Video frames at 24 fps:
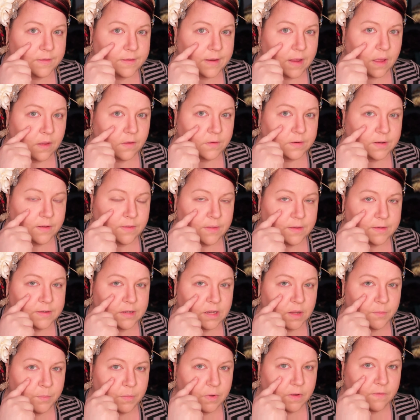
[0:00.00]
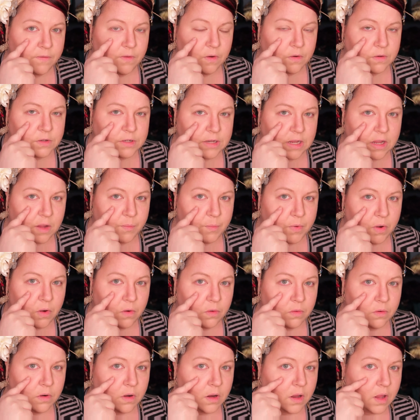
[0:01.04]
down to the tip of your
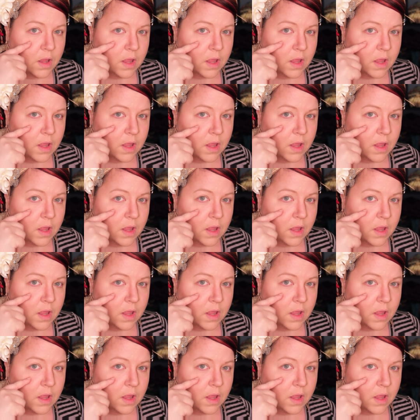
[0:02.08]
cheekbone,